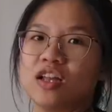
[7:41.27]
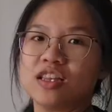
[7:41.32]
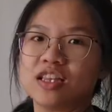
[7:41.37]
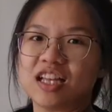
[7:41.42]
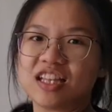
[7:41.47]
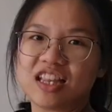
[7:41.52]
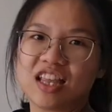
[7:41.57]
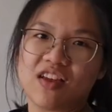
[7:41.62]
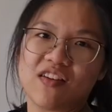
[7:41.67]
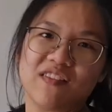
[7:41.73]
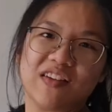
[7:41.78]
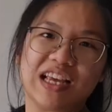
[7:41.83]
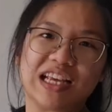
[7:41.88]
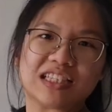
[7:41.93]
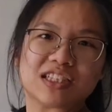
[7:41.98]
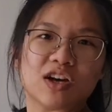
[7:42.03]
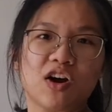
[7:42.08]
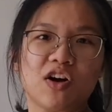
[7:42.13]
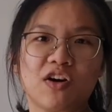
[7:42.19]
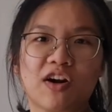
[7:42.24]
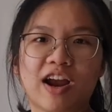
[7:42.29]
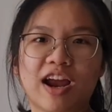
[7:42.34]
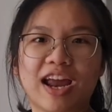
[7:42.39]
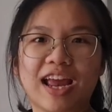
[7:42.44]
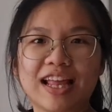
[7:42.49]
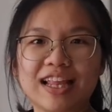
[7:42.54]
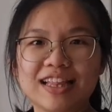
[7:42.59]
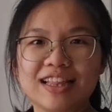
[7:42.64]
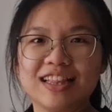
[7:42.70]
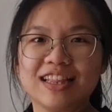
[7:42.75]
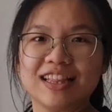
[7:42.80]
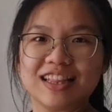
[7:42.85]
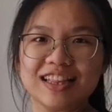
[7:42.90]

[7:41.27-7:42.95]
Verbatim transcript: The TV is alright.